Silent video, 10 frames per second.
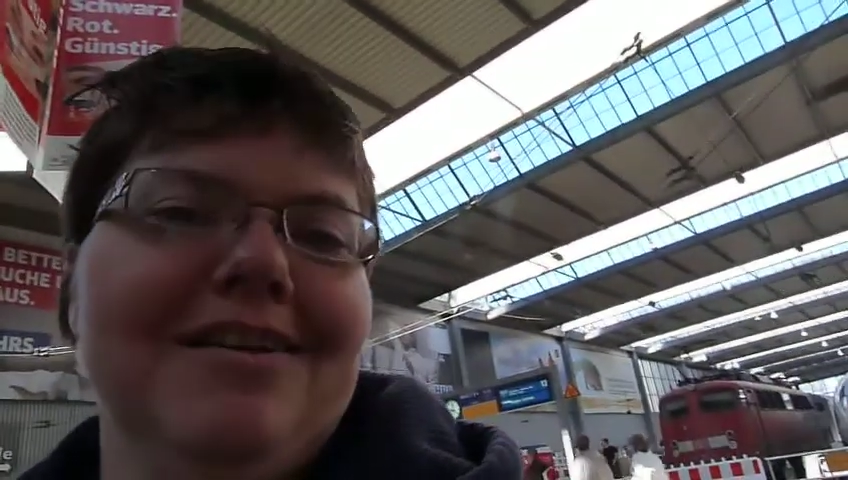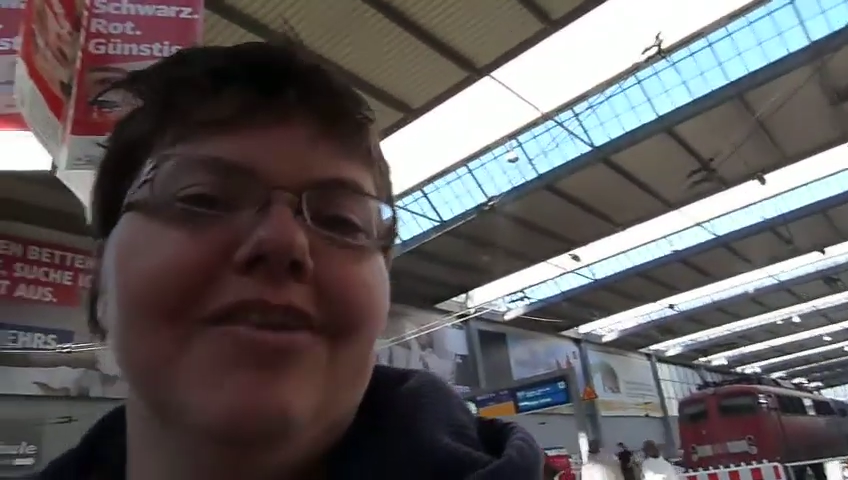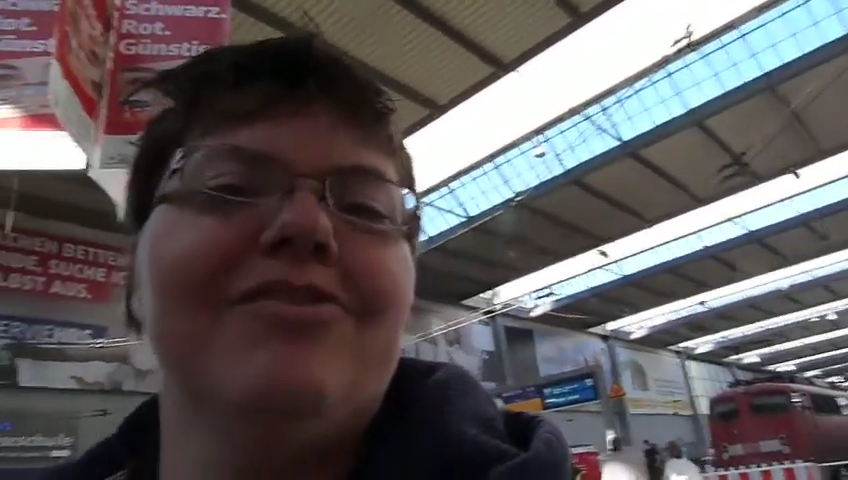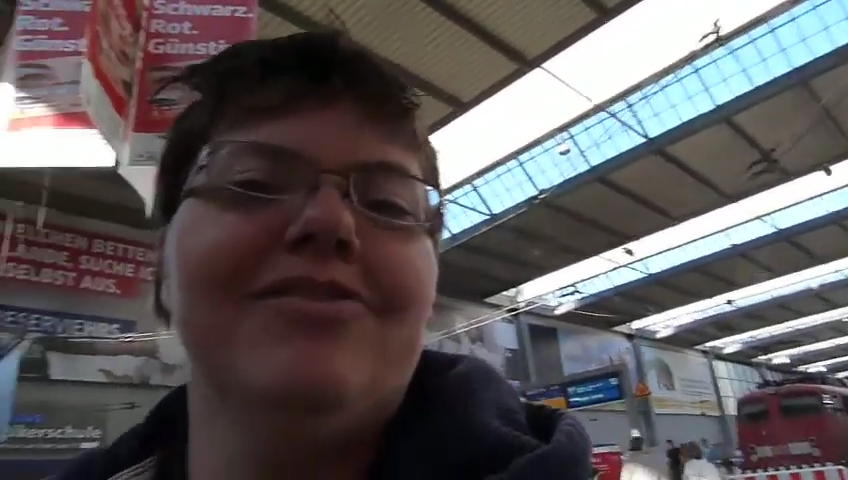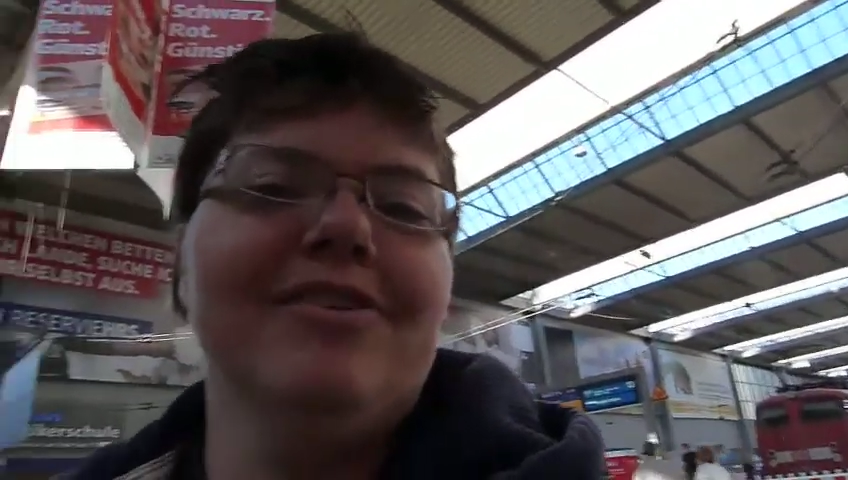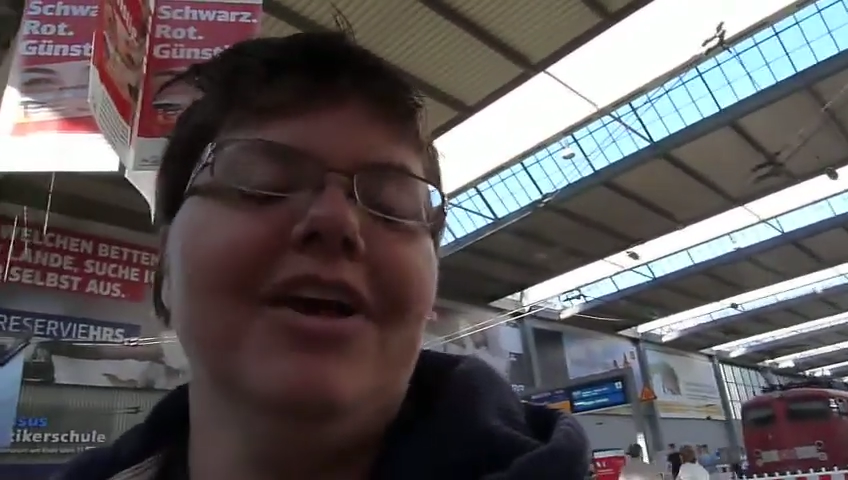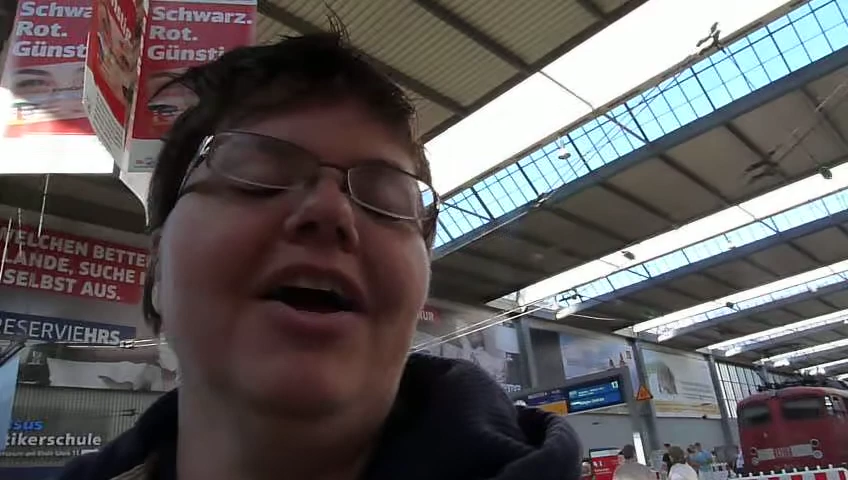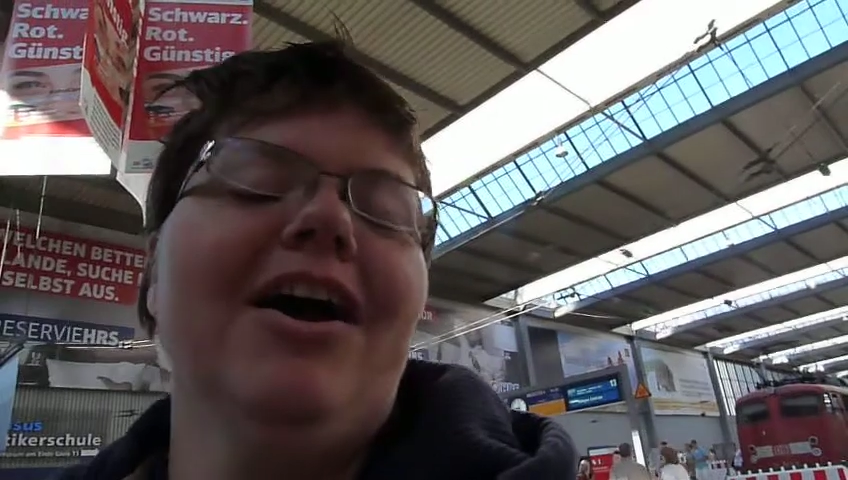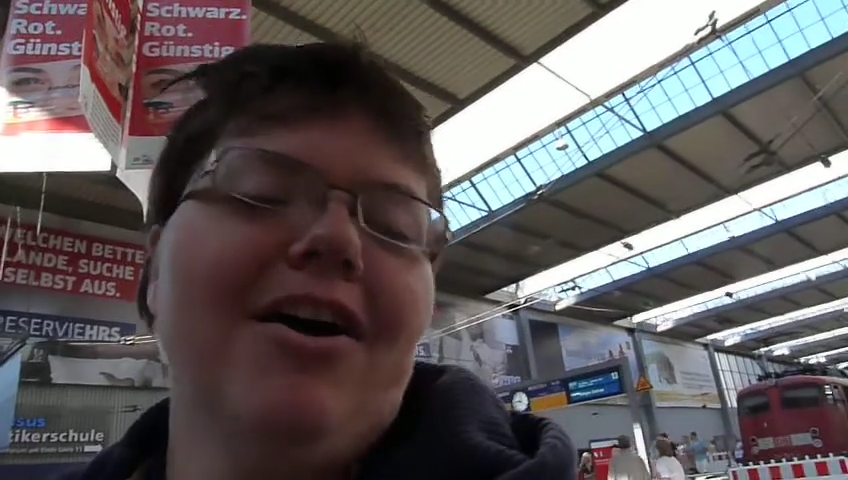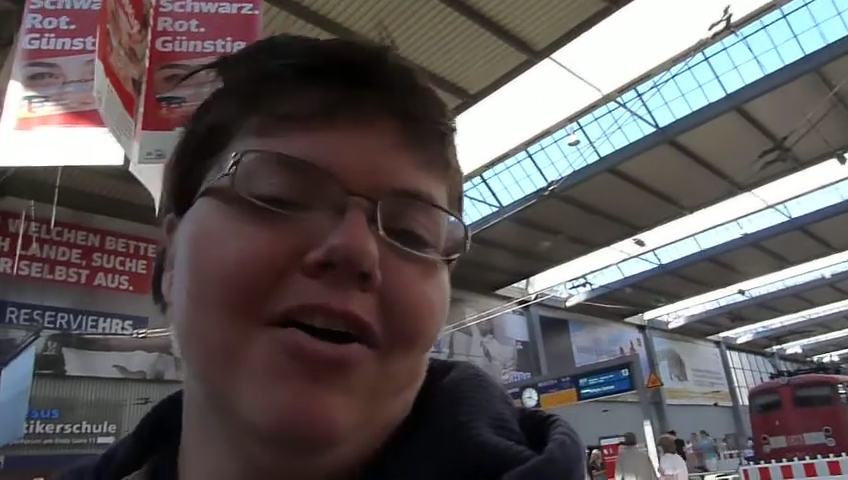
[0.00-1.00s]
as
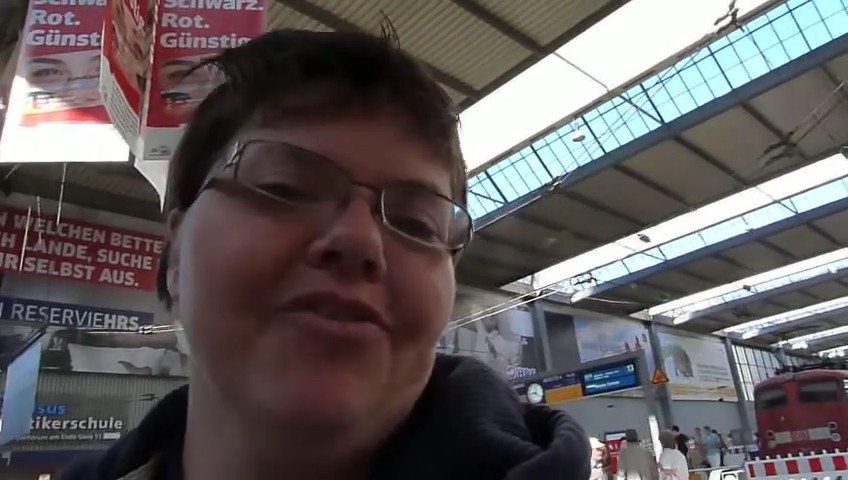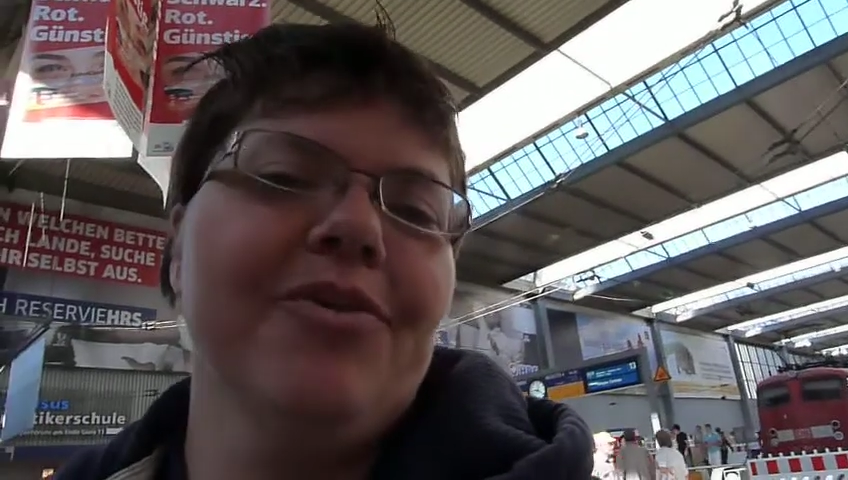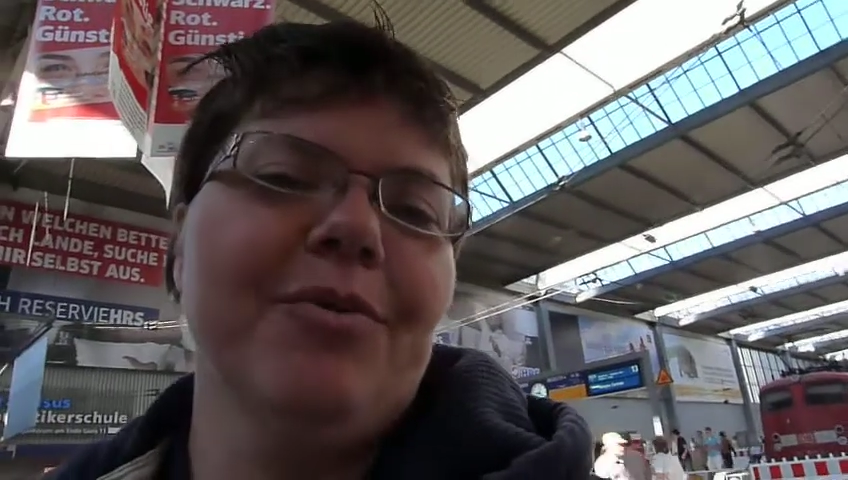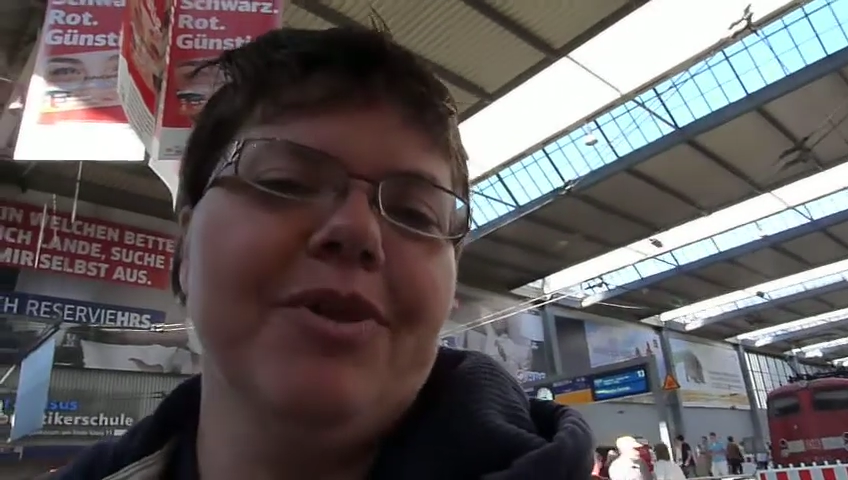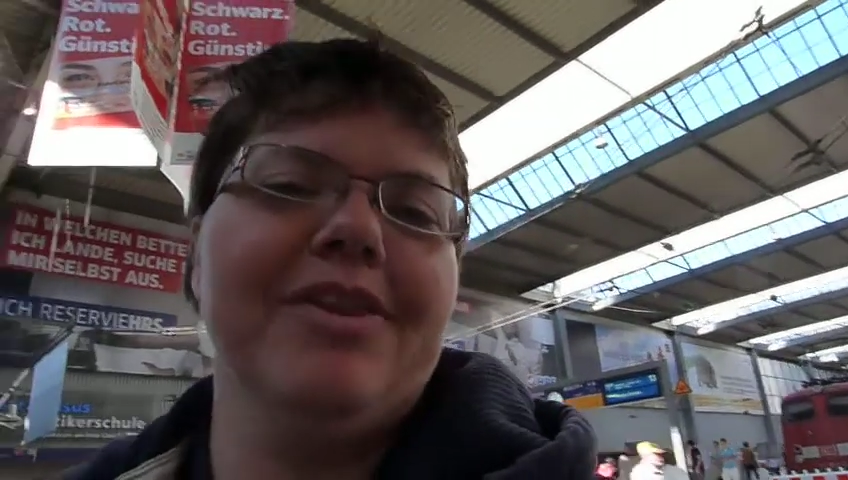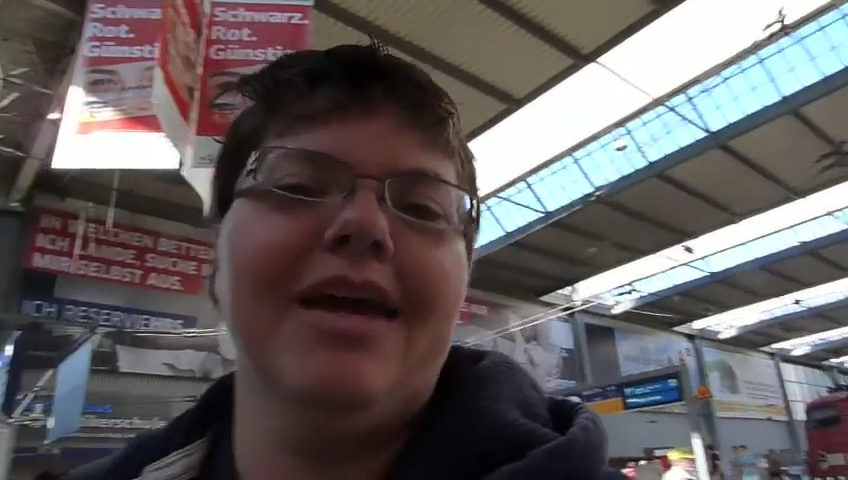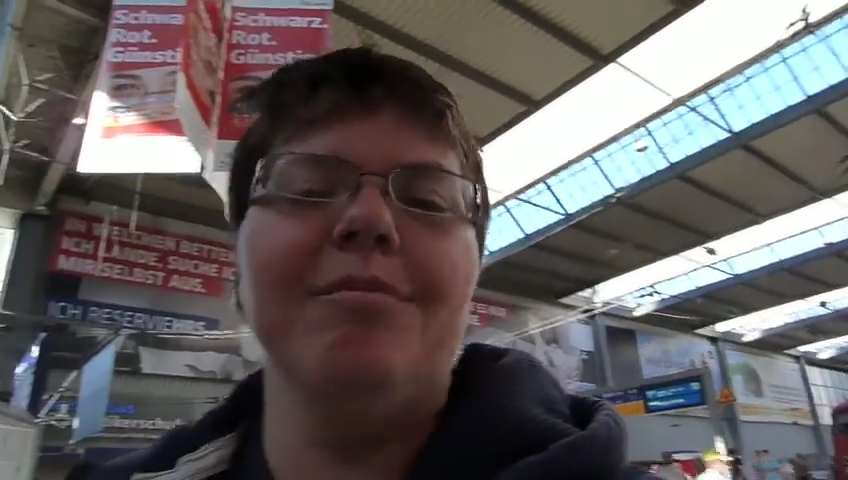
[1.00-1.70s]
also with the